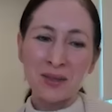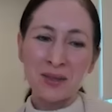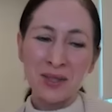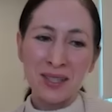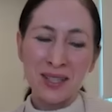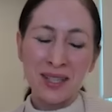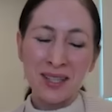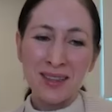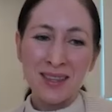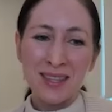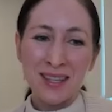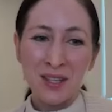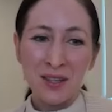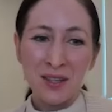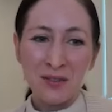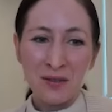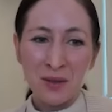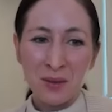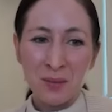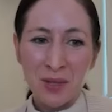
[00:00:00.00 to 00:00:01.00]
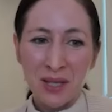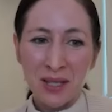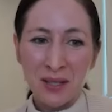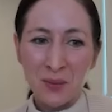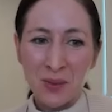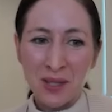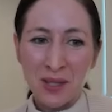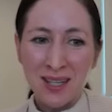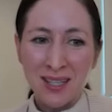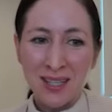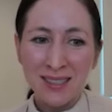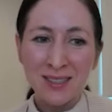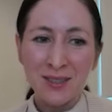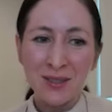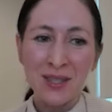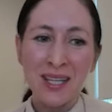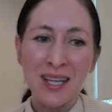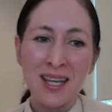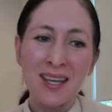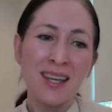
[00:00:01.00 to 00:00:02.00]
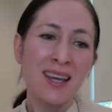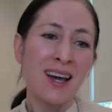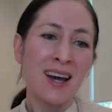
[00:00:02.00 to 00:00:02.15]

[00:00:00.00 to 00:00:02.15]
tuning in, thank you for being with us today.